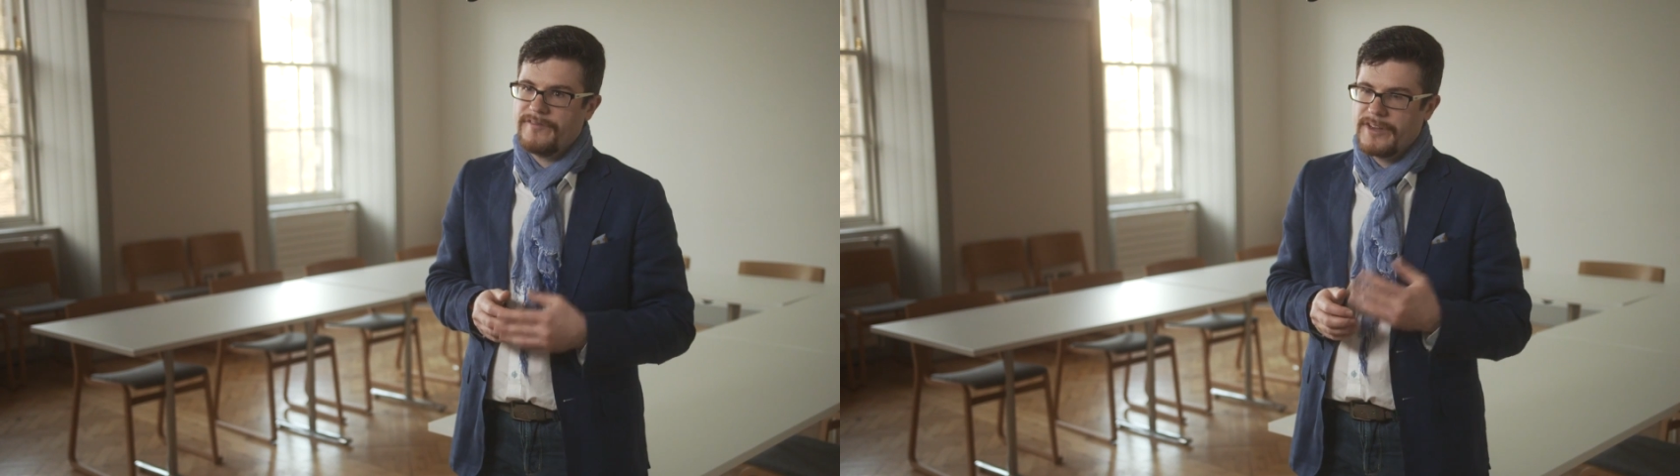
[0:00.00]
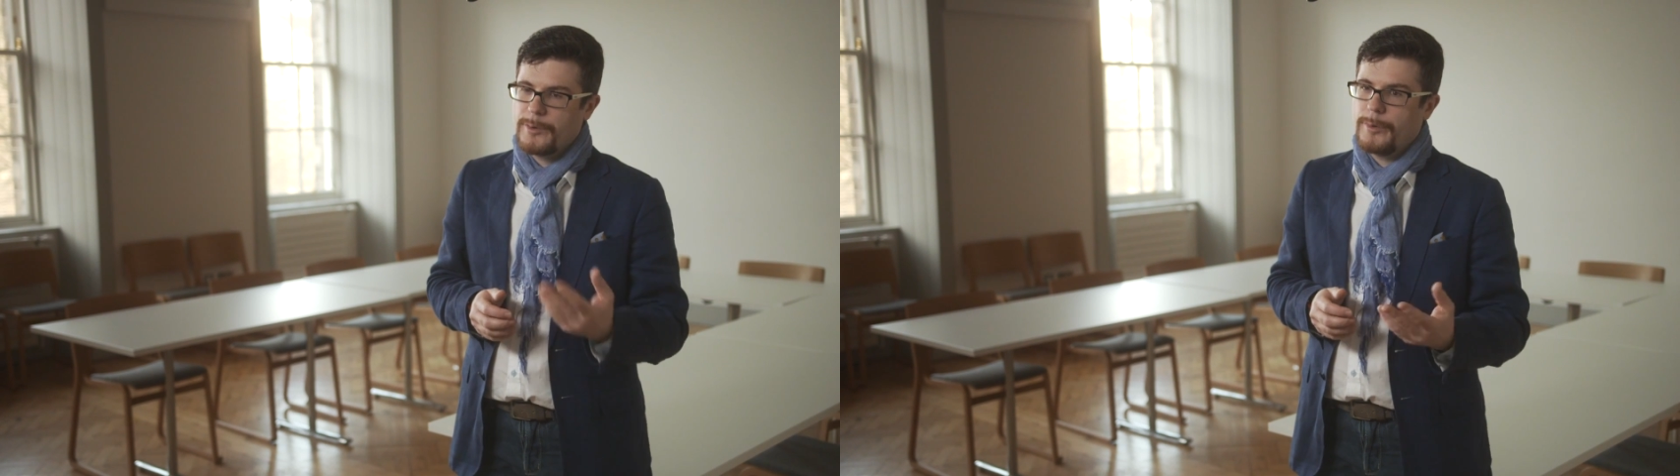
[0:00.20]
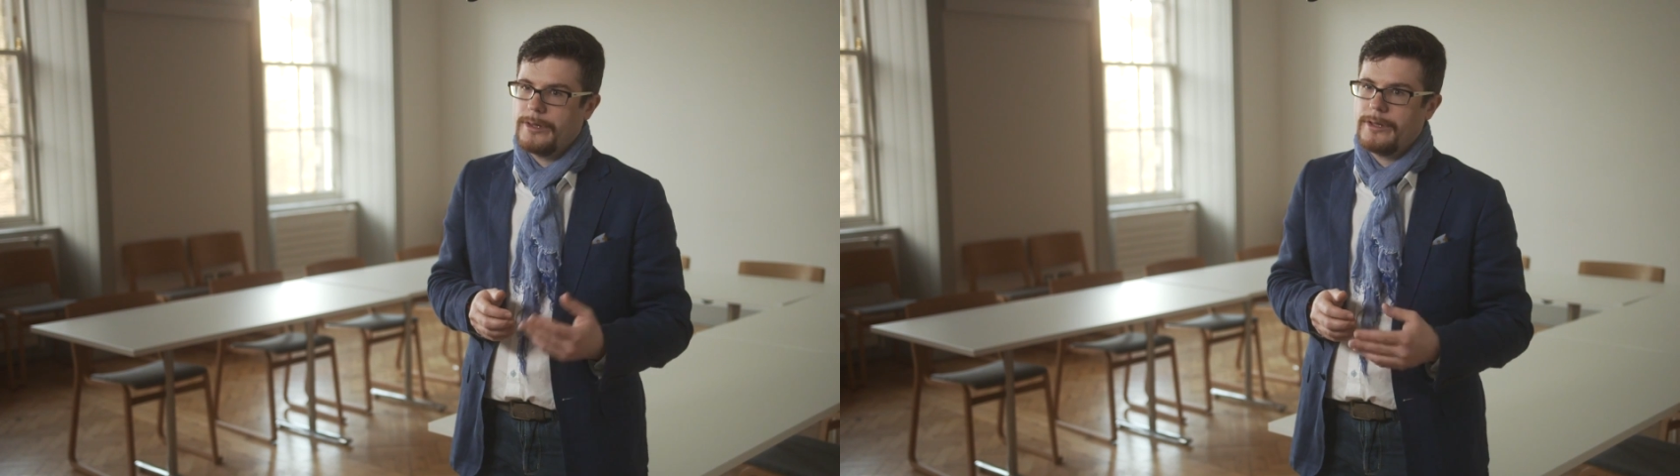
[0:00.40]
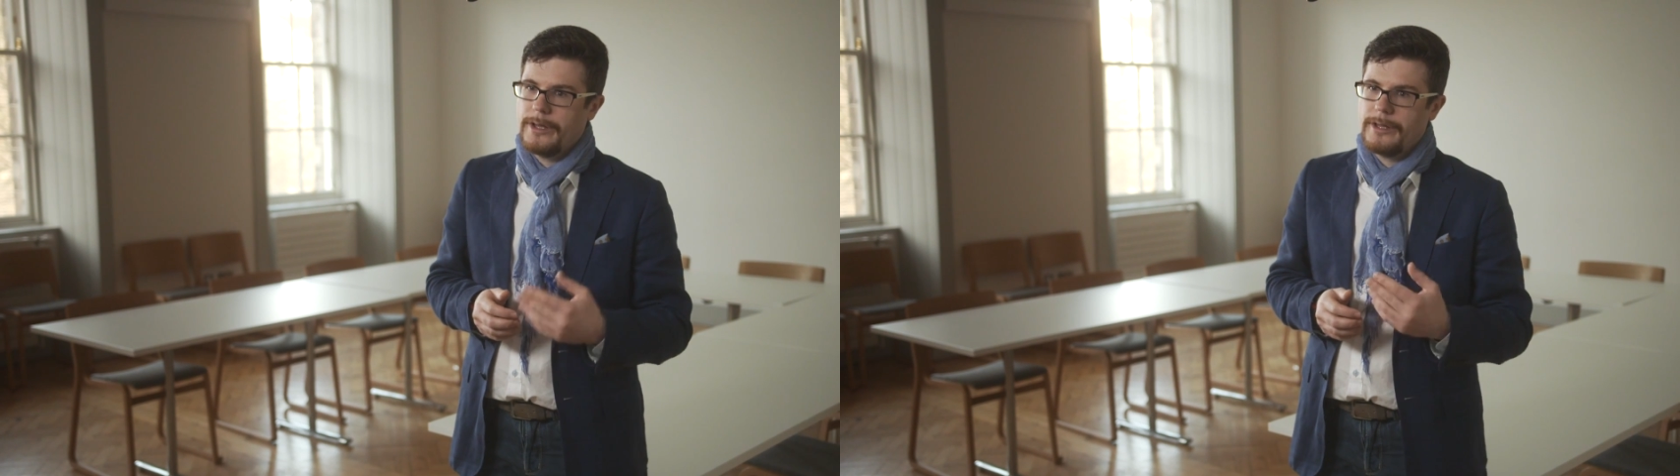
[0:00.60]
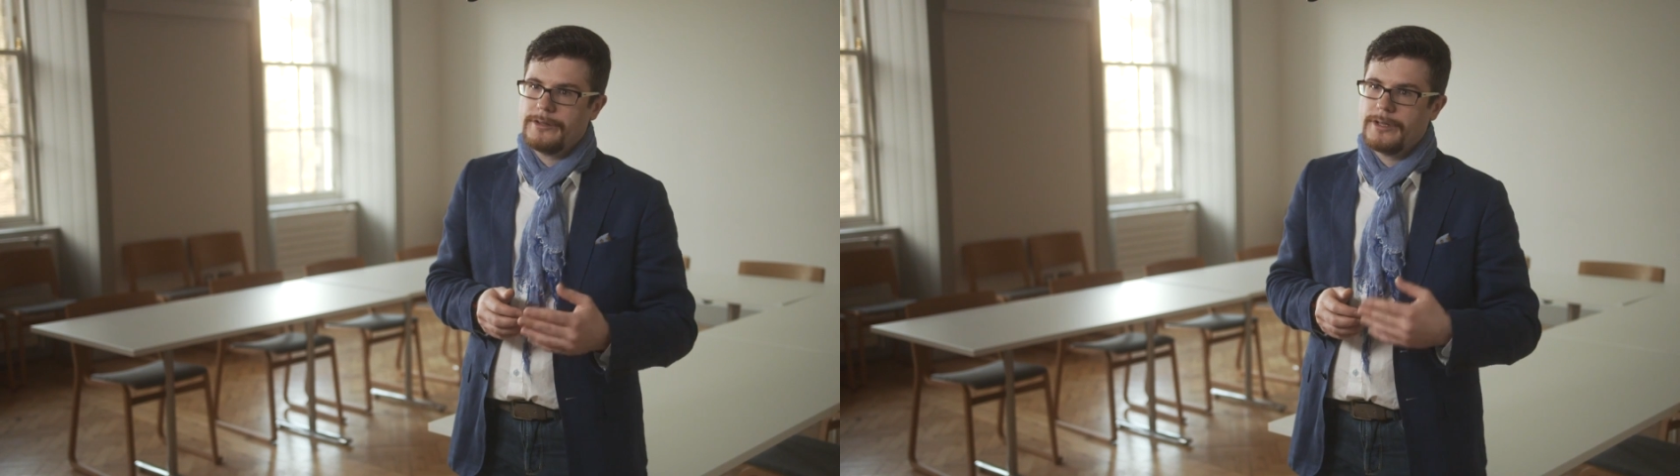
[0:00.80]
very well
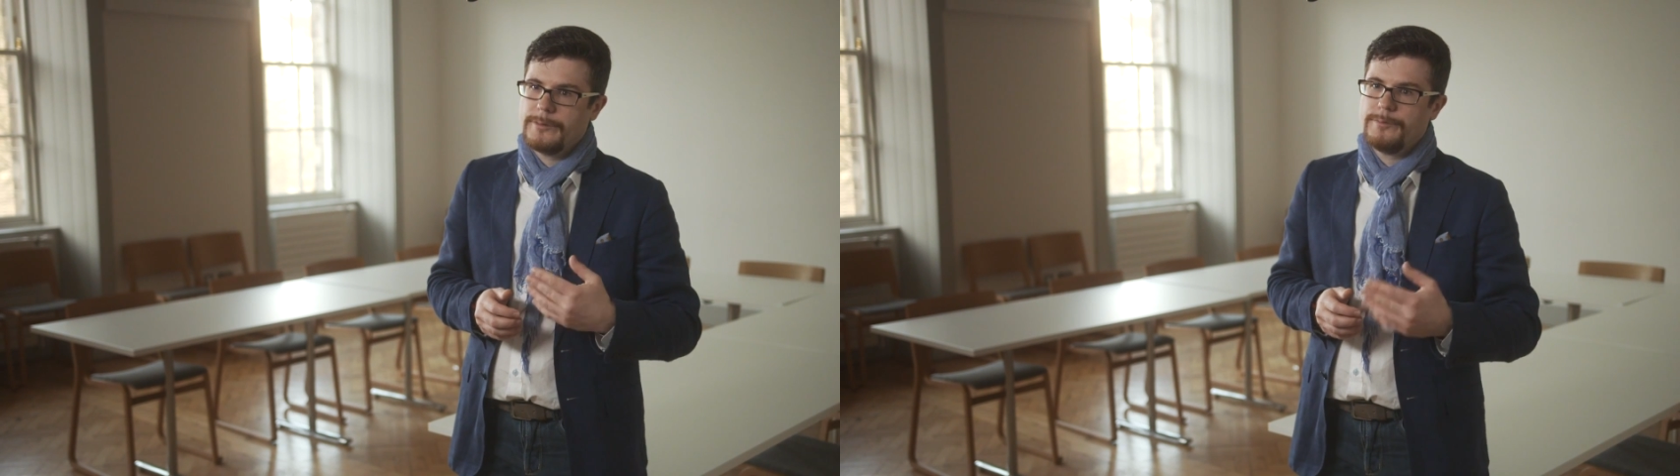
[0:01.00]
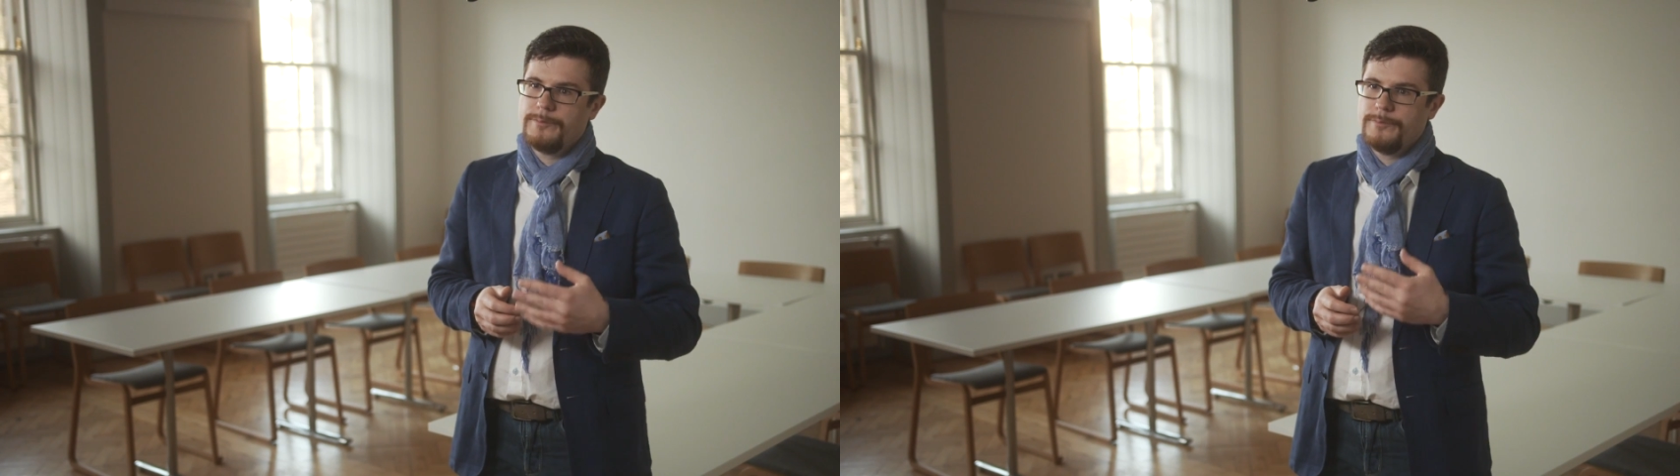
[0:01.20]
and can